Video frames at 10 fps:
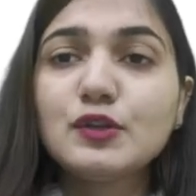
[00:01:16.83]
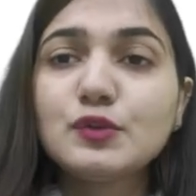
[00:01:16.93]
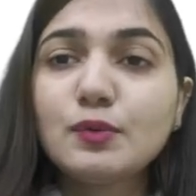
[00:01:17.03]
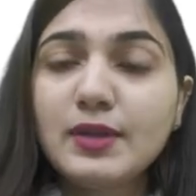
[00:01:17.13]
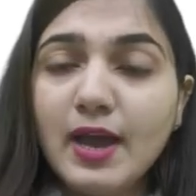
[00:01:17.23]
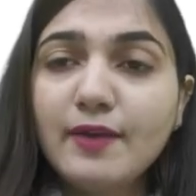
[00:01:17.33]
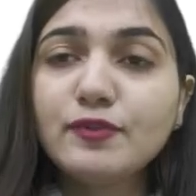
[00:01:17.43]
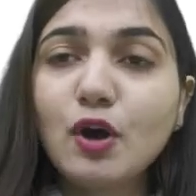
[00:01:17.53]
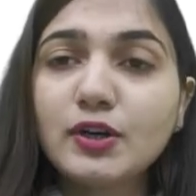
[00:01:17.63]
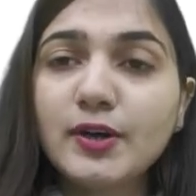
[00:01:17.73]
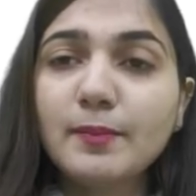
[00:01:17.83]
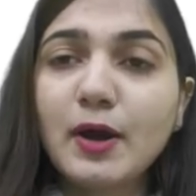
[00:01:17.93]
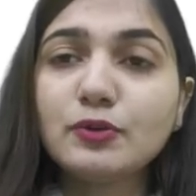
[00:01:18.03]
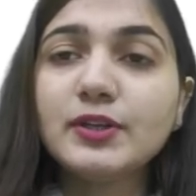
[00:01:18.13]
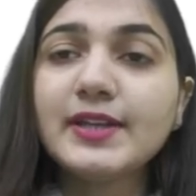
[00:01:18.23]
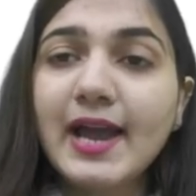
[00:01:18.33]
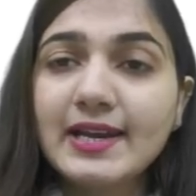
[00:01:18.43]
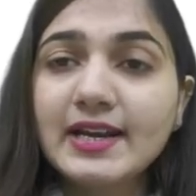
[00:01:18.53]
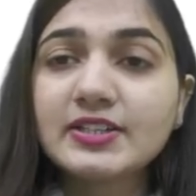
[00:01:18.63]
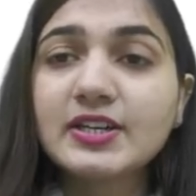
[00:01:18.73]
So we have talked about the
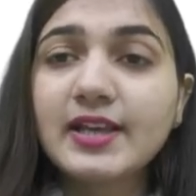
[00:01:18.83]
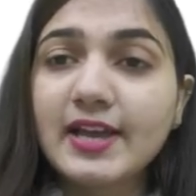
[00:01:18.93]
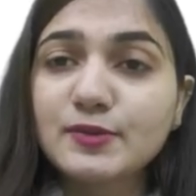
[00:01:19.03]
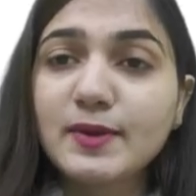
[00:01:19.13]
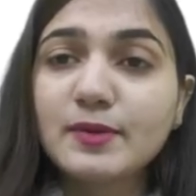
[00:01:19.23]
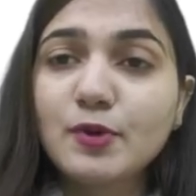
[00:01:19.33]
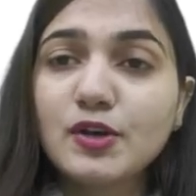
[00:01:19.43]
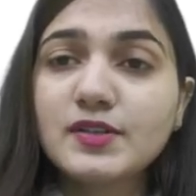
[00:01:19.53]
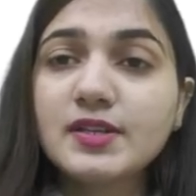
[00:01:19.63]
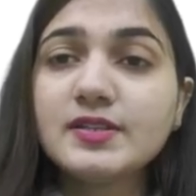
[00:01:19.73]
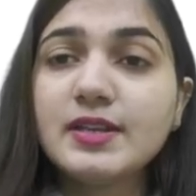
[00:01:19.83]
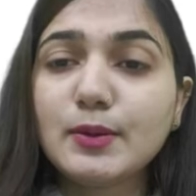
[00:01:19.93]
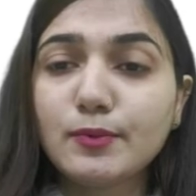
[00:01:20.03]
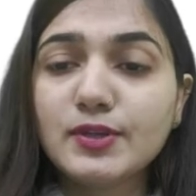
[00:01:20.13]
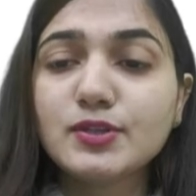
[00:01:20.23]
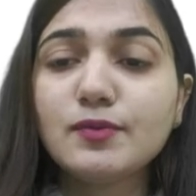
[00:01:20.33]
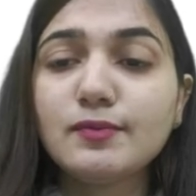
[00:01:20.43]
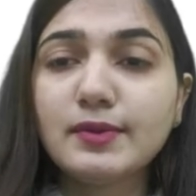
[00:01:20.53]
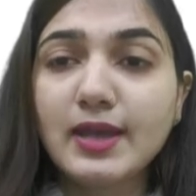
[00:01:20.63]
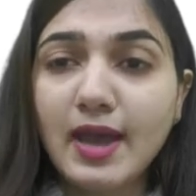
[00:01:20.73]
dielectric etchback process, in which
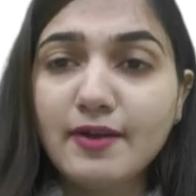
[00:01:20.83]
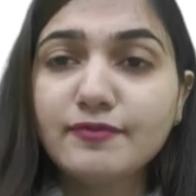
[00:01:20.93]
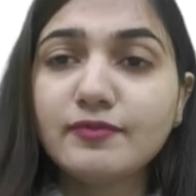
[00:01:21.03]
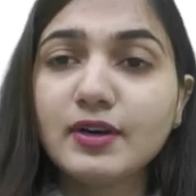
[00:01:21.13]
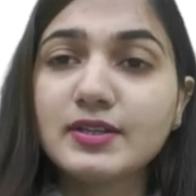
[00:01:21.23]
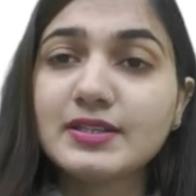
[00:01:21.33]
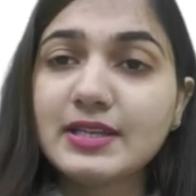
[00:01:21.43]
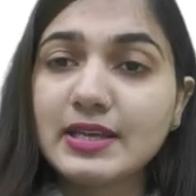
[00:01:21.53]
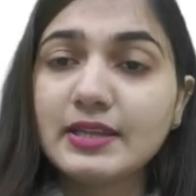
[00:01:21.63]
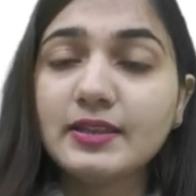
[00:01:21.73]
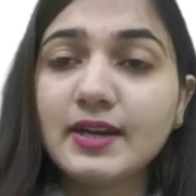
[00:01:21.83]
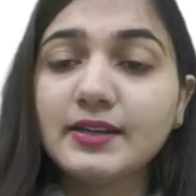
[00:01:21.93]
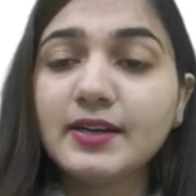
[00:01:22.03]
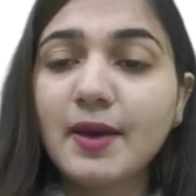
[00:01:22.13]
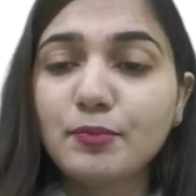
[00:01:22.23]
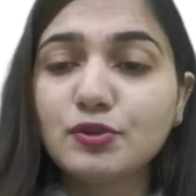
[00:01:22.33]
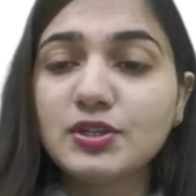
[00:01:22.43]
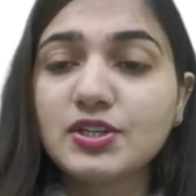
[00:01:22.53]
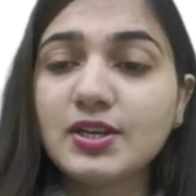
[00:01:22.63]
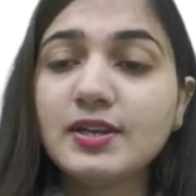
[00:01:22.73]
we have seen that the
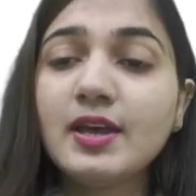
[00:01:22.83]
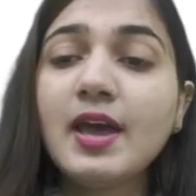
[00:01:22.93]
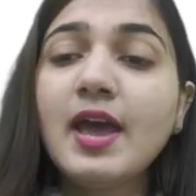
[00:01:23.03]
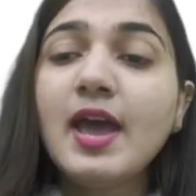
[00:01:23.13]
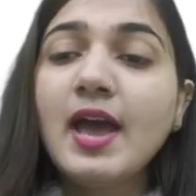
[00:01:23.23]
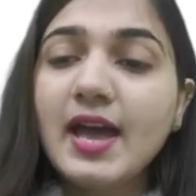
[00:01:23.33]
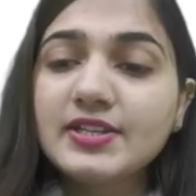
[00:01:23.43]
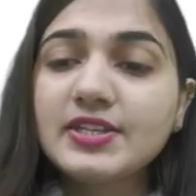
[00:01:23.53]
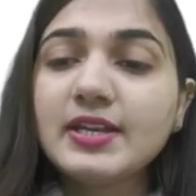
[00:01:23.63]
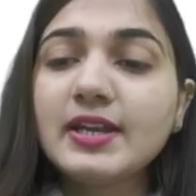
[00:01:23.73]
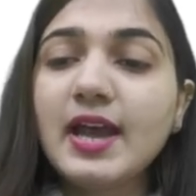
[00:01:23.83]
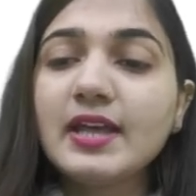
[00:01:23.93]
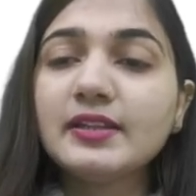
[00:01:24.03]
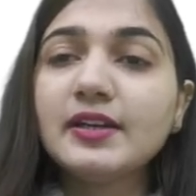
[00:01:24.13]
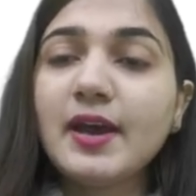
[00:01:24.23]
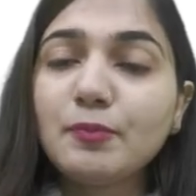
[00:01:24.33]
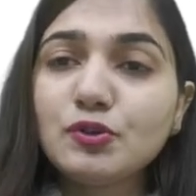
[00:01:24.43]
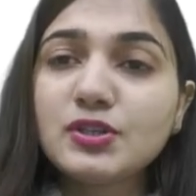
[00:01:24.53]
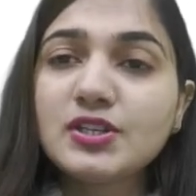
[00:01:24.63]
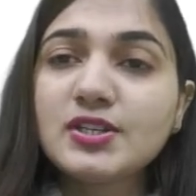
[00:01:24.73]
deposition, etching and the
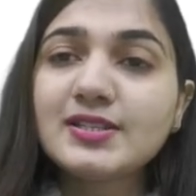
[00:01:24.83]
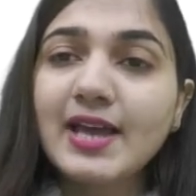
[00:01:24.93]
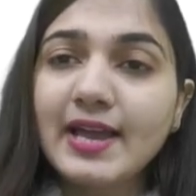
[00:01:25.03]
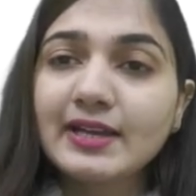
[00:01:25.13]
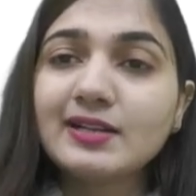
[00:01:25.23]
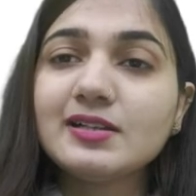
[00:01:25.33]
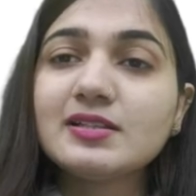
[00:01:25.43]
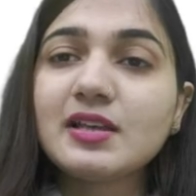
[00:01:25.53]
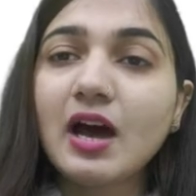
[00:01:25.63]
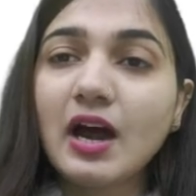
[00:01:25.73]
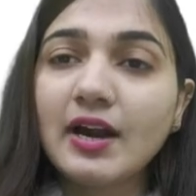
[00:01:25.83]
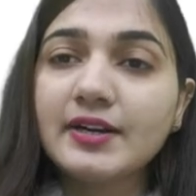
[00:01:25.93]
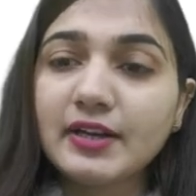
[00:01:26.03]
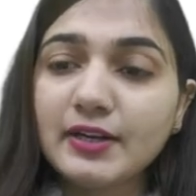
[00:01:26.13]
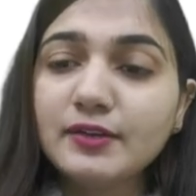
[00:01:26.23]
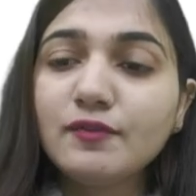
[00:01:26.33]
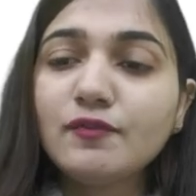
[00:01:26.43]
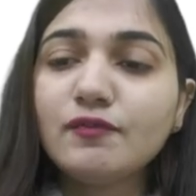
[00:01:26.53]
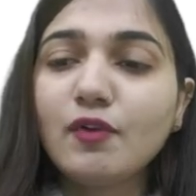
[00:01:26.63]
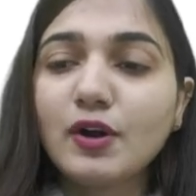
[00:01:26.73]
deposition cycles are done
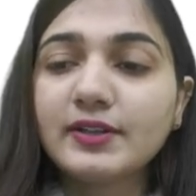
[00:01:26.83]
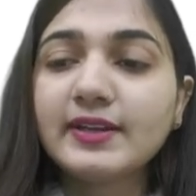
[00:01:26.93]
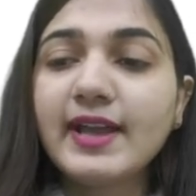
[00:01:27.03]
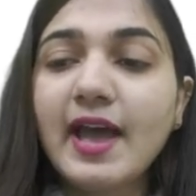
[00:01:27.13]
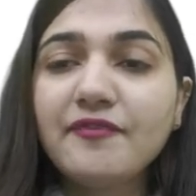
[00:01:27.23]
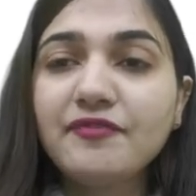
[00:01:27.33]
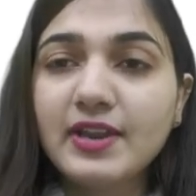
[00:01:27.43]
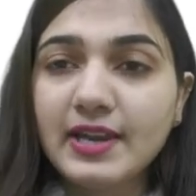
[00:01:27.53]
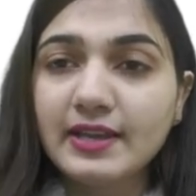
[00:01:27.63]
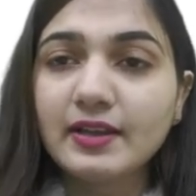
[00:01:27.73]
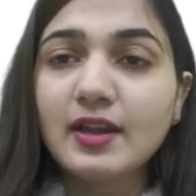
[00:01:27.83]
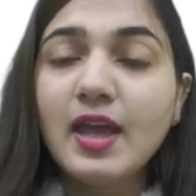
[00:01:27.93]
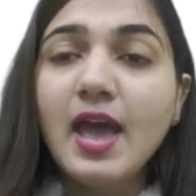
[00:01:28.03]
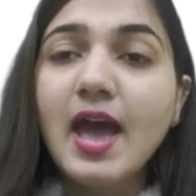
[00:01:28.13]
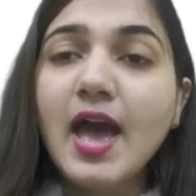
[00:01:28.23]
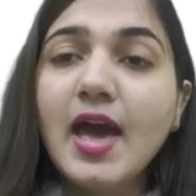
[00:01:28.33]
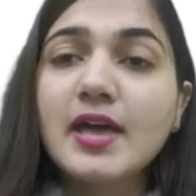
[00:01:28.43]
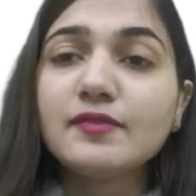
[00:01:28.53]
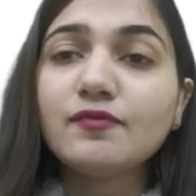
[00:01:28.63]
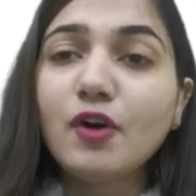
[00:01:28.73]
for the gap filling.
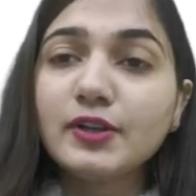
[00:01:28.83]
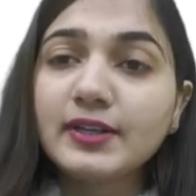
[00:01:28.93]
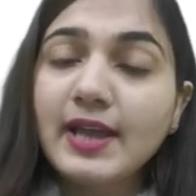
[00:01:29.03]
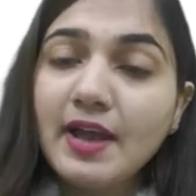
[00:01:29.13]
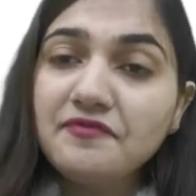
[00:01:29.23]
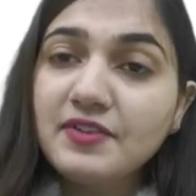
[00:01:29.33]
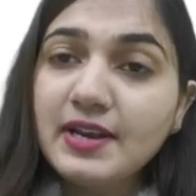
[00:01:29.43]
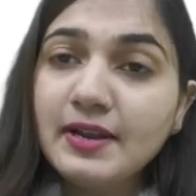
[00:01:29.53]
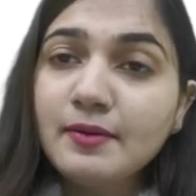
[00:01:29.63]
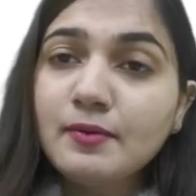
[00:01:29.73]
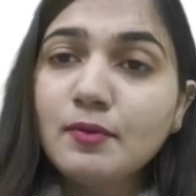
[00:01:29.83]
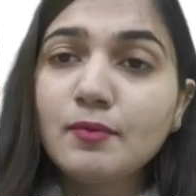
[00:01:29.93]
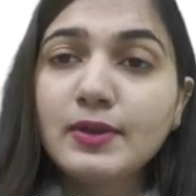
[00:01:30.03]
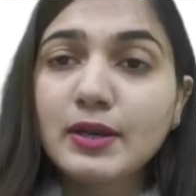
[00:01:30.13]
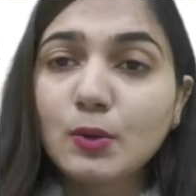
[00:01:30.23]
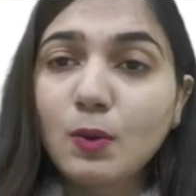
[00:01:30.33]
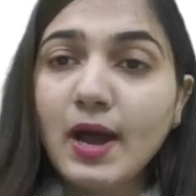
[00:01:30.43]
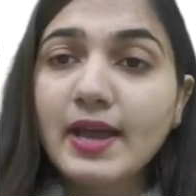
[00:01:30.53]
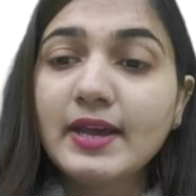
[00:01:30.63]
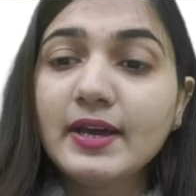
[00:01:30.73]
And for the gap filling, we
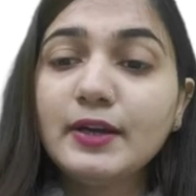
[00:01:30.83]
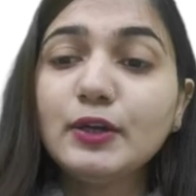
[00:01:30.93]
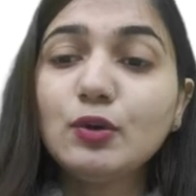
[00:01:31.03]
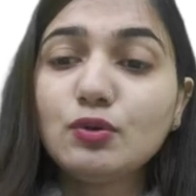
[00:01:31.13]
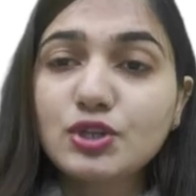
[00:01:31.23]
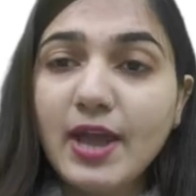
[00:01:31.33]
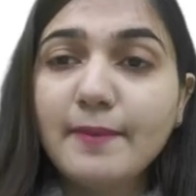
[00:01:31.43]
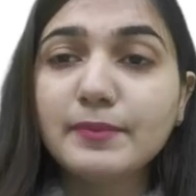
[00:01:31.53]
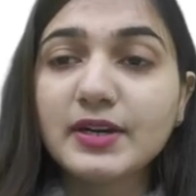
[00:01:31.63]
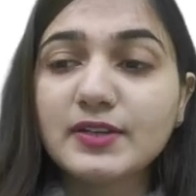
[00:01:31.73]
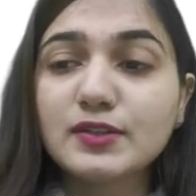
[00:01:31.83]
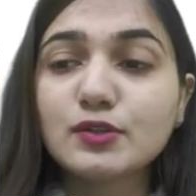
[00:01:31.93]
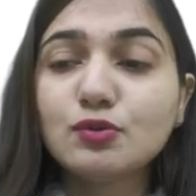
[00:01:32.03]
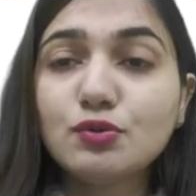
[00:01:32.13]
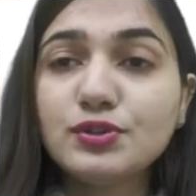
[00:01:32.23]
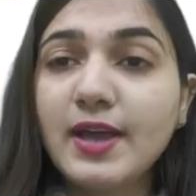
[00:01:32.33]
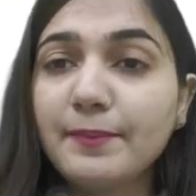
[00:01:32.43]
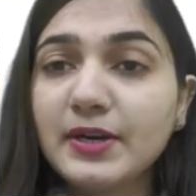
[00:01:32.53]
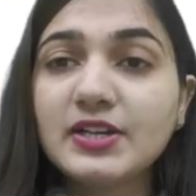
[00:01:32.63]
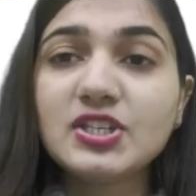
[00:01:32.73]
require two chambers, two
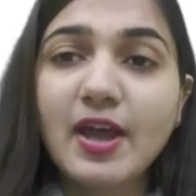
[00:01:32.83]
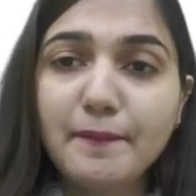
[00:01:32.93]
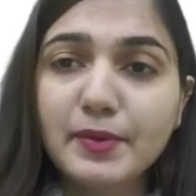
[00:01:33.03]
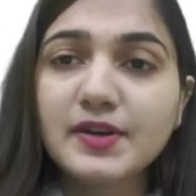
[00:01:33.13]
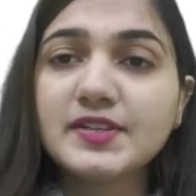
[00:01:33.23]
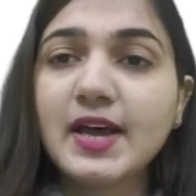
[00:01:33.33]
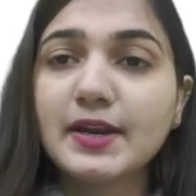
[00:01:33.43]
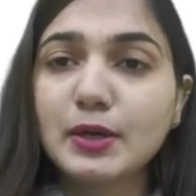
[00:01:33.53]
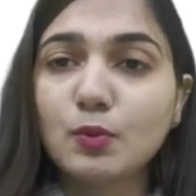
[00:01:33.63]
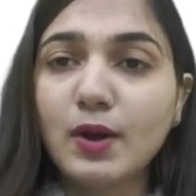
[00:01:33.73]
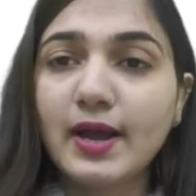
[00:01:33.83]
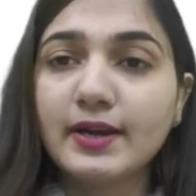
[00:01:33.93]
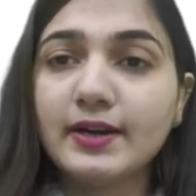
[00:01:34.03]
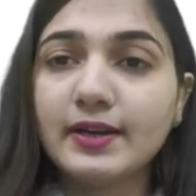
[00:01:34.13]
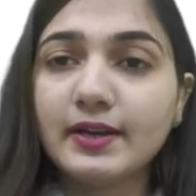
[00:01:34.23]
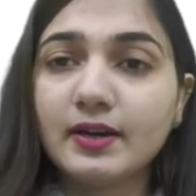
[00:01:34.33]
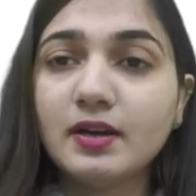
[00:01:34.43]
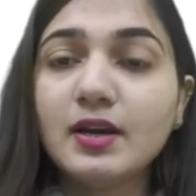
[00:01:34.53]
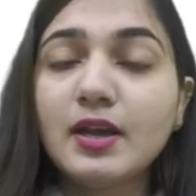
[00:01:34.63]
separate chambers are required here.